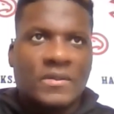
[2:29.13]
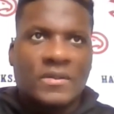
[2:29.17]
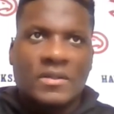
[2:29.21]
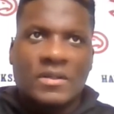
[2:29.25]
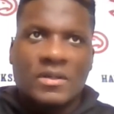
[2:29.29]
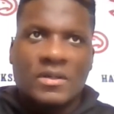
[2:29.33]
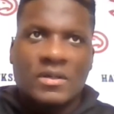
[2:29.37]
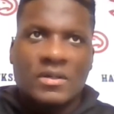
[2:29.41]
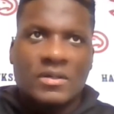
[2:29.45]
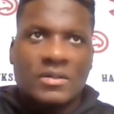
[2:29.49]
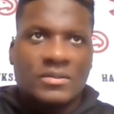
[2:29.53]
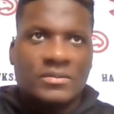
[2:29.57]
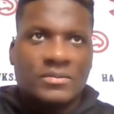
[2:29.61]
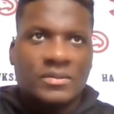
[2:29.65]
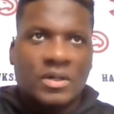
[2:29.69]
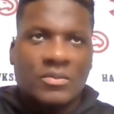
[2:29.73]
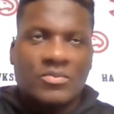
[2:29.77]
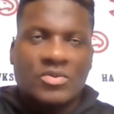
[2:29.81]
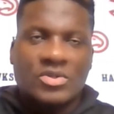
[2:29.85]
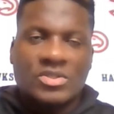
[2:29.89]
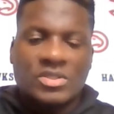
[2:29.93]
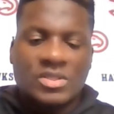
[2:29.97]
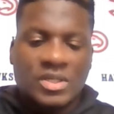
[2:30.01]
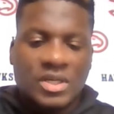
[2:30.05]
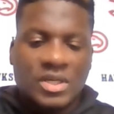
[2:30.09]

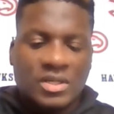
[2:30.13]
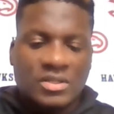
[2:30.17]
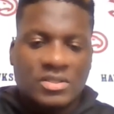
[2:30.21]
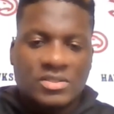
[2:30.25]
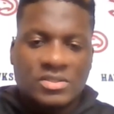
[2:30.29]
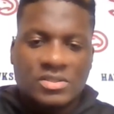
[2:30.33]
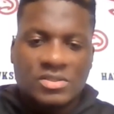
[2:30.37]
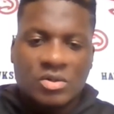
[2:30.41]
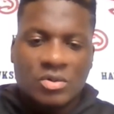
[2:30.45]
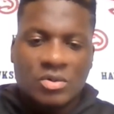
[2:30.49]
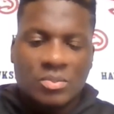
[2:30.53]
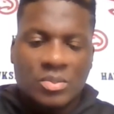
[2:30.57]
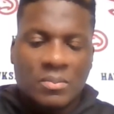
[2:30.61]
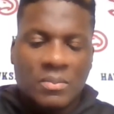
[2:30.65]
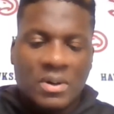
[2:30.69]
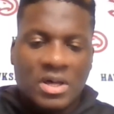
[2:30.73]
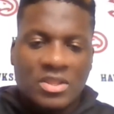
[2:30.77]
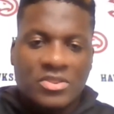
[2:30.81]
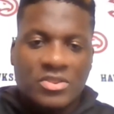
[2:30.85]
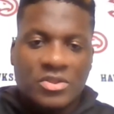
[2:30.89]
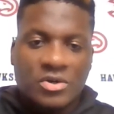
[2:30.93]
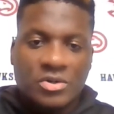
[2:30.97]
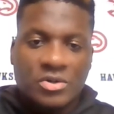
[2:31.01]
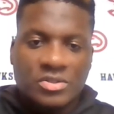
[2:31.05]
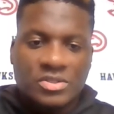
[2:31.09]
Obviously, yeah, this is going to be my
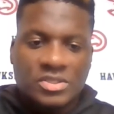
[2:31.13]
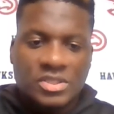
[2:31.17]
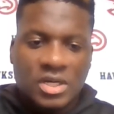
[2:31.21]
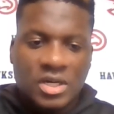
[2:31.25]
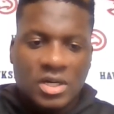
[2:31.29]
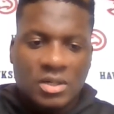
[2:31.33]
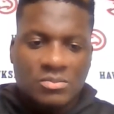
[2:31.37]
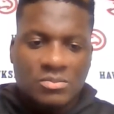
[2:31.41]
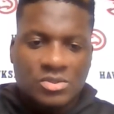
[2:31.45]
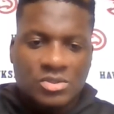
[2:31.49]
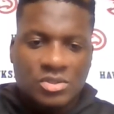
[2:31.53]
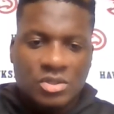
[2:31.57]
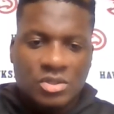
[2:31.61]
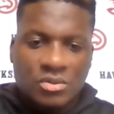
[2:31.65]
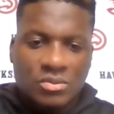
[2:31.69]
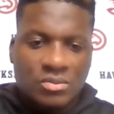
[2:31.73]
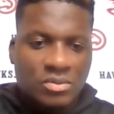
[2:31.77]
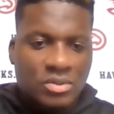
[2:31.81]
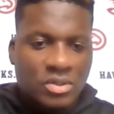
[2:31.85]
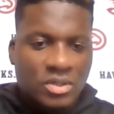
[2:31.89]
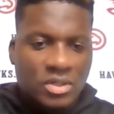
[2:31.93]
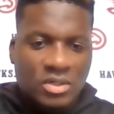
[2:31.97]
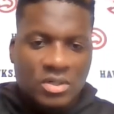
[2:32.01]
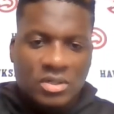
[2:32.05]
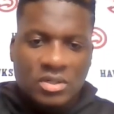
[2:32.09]
third time, so
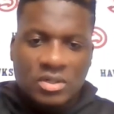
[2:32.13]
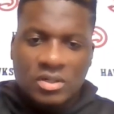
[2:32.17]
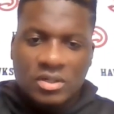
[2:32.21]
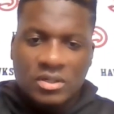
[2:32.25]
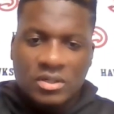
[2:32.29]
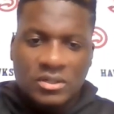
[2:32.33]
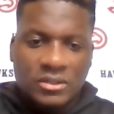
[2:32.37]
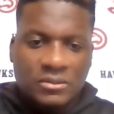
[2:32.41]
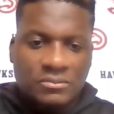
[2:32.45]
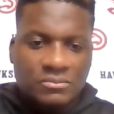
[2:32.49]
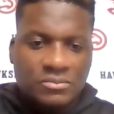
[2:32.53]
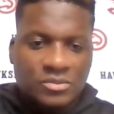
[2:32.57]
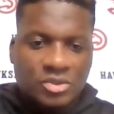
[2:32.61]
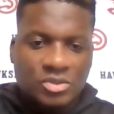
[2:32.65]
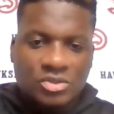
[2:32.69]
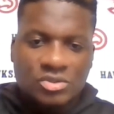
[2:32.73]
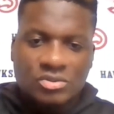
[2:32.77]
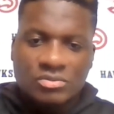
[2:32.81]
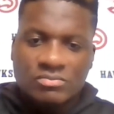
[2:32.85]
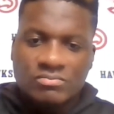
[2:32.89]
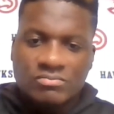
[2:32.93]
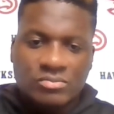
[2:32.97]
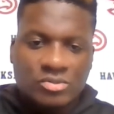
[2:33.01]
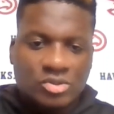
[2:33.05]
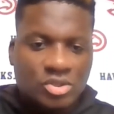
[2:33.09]

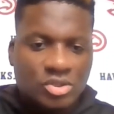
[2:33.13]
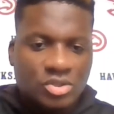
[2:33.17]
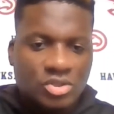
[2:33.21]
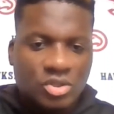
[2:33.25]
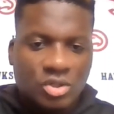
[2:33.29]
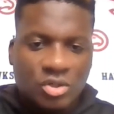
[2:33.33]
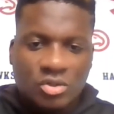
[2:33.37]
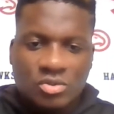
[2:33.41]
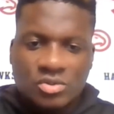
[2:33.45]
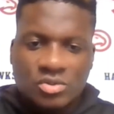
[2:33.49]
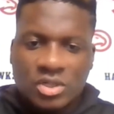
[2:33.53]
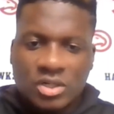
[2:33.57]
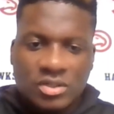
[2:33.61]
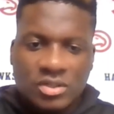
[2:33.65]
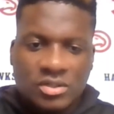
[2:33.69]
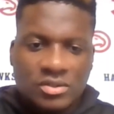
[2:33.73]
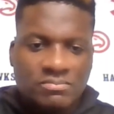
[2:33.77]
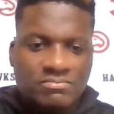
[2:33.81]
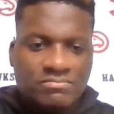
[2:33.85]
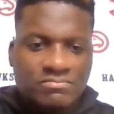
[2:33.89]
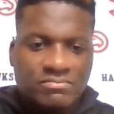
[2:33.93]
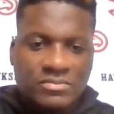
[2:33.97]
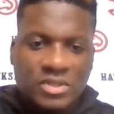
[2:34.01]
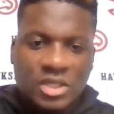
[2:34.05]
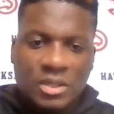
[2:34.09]
just going to try to
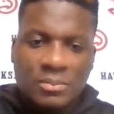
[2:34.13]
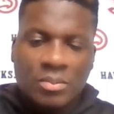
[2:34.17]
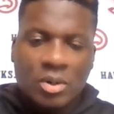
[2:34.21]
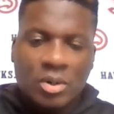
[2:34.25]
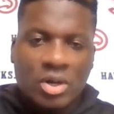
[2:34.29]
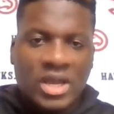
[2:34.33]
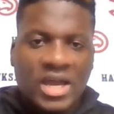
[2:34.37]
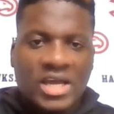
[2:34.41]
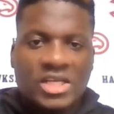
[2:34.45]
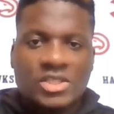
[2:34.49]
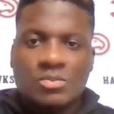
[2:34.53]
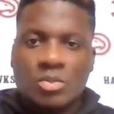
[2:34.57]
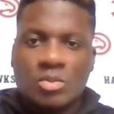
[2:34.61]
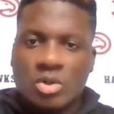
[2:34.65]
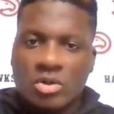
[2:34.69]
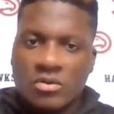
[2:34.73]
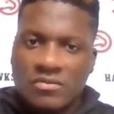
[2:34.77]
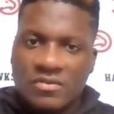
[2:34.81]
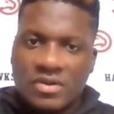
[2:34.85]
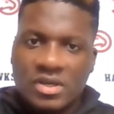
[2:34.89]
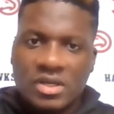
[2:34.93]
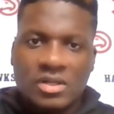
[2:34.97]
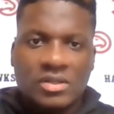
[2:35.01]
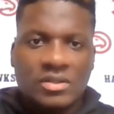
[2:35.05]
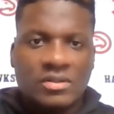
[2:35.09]
keep our guys
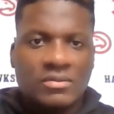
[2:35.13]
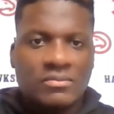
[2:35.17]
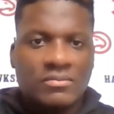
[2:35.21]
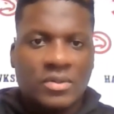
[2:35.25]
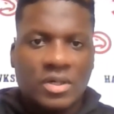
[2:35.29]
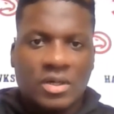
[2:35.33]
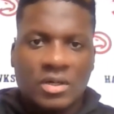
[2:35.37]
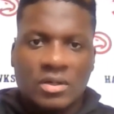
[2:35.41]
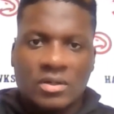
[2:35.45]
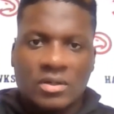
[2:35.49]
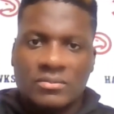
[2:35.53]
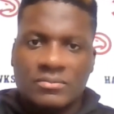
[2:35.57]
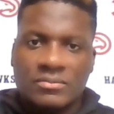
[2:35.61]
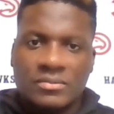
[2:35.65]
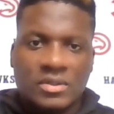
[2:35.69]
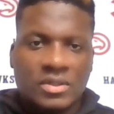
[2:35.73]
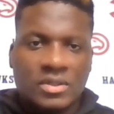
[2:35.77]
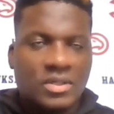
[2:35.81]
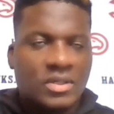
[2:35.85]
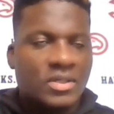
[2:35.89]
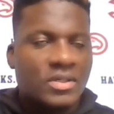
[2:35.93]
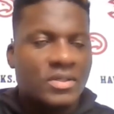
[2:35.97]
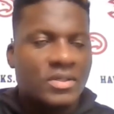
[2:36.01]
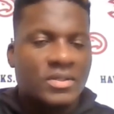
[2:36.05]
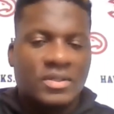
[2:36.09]
motivated.
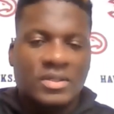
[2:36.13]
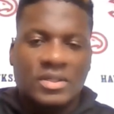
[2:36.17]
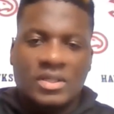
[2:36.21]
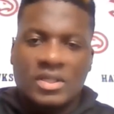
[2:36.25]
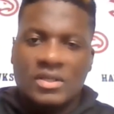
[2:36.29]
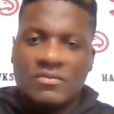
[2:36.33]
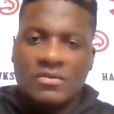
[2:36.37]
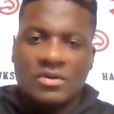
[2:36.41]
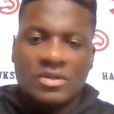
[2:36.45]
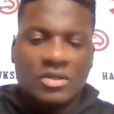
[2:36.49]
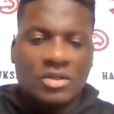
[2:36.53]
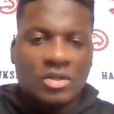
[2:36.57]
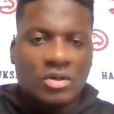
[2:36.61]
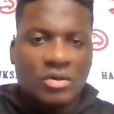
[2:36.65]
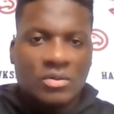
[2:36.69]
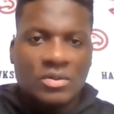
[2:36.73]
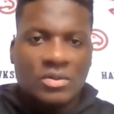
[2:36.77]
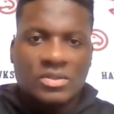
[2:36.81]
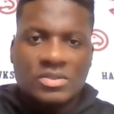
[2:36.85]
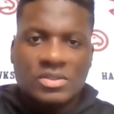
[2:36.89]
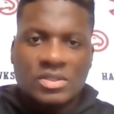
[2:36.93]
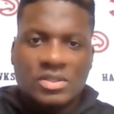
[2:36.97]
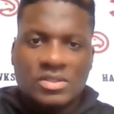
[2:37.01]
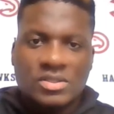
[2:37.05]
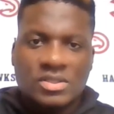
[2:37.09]
Even though
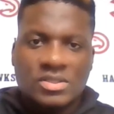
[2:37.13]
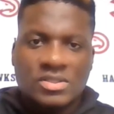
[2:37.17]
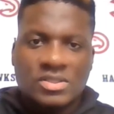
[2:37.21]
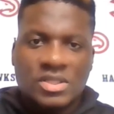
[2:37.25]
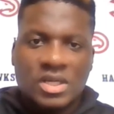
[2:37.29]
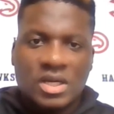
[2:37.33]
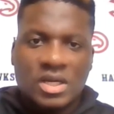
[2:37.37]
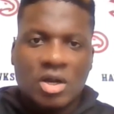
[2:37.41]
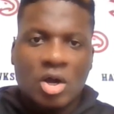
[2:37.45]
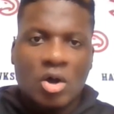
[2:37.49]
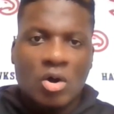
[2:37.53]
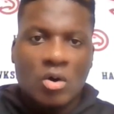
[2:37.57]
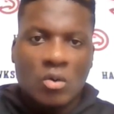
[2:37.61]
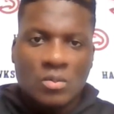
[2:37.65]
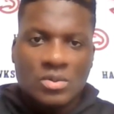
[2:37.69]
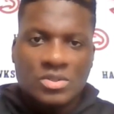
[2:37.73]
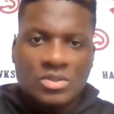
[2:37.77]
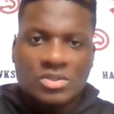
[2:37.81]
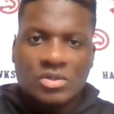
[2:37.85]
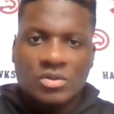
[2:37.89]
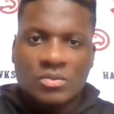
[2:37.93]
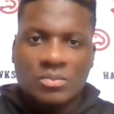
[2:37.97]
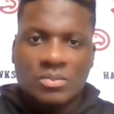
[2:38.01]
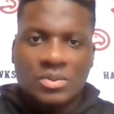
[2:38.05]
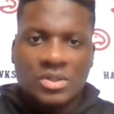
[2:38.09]
it's not always
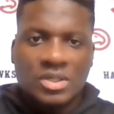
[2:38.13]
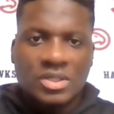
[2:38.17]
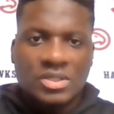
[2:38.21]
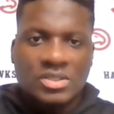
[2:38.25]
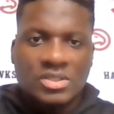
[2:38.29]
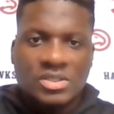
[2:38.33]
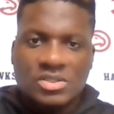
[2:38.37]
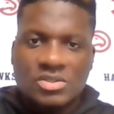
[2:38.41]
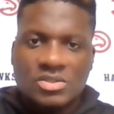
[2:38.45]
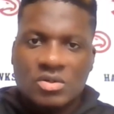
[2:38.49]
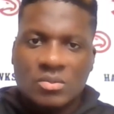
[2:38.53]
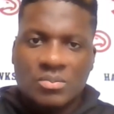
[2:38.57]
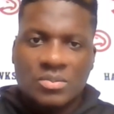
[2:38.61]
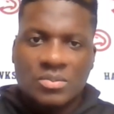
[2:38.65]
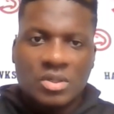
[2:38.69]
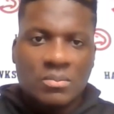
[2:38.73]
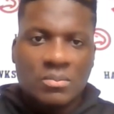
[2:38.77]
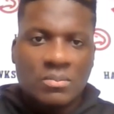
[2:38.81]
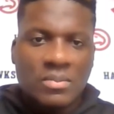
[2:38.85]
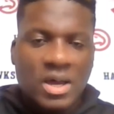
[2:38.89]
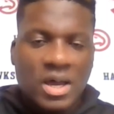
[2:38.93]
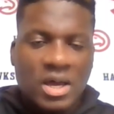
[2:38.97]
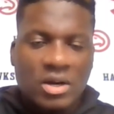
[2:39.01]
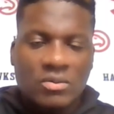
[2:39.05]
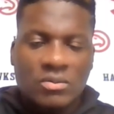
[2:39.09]
going to be easy, it's going to be a
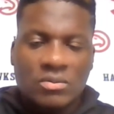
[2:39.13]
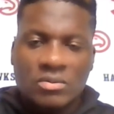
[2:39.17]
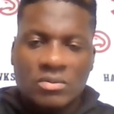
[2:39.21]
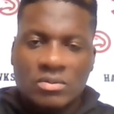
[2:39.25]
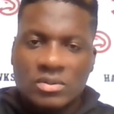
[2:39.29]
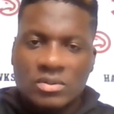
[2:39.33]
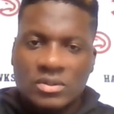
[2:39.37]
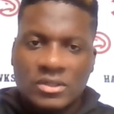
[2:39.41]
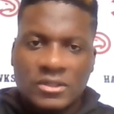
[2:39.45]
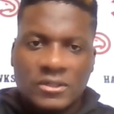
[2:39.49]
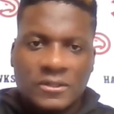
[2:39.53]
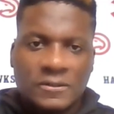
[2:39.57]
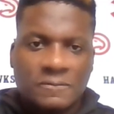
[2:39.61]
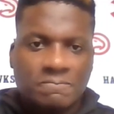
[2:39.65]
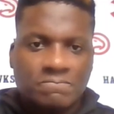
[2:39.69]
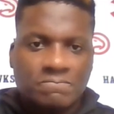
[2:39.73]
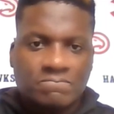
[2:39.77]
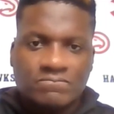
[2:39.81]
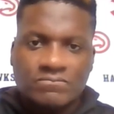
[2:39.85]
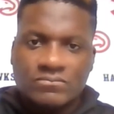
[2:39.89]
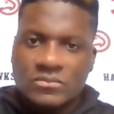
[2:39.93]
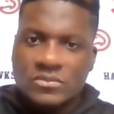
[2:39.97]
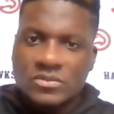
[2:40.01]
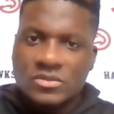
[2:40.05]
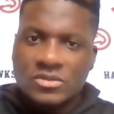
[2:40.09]
battle.
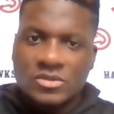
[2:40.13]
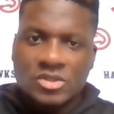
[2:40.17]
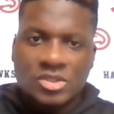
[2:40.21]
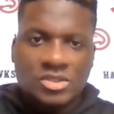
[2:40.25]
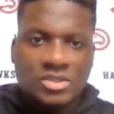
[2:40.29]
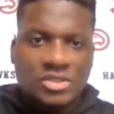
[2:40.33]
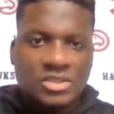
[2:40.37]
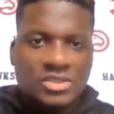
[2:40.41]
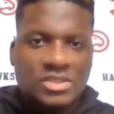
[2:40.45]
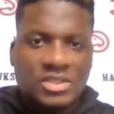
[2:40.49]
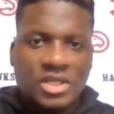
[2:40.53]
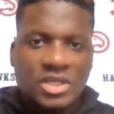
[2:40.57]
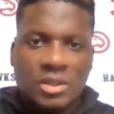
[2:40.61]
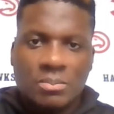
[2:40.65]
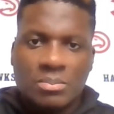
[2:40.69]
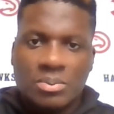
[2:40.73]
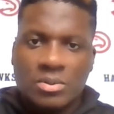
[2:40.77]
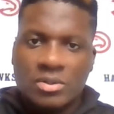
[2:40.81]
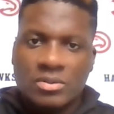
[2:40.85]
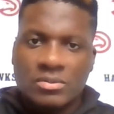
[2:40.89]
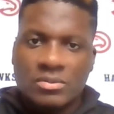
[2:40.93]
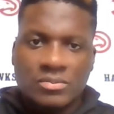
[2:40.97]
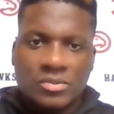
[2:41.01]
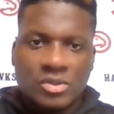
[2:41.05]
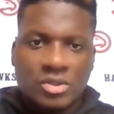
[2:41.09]
Just to stay
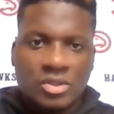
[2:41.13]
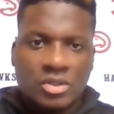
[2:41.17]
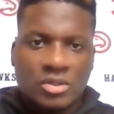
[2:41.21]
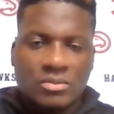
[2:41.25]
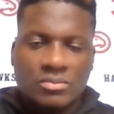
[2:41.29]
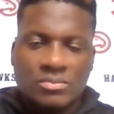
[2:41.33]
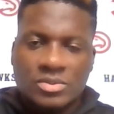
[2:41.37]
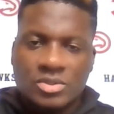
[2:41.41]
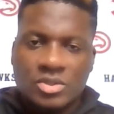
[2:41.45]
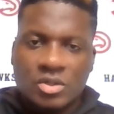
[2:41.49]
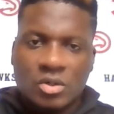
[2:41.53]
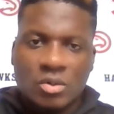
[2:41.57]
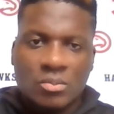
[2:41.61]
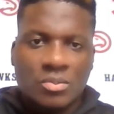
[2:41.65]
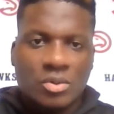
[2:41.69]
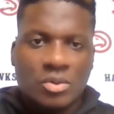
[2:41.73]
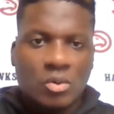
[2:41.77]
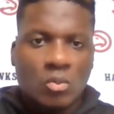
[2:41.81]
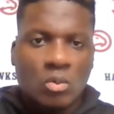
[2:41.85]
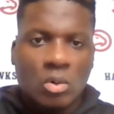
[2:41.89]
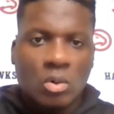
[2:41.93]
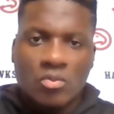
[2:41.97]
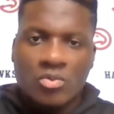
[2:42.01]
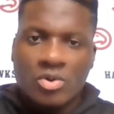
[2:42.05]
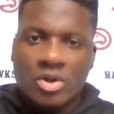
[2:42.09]
put, you know, it's going to be a
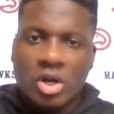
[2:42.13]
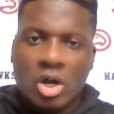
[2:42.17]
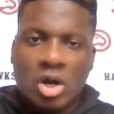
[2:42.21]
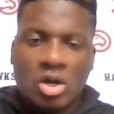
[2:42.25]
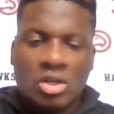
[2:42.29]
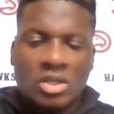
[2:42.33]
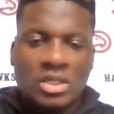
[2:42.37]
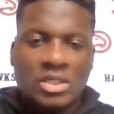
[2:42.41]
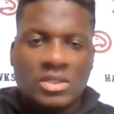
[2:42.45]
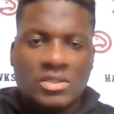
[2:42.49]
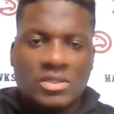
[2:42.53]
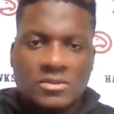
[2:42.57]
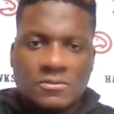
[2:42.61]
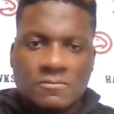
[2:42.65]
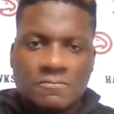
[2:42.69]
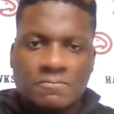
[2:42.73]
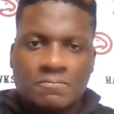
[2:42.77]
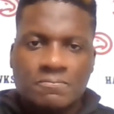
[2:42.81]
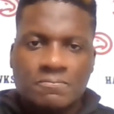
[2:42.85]
war regardless.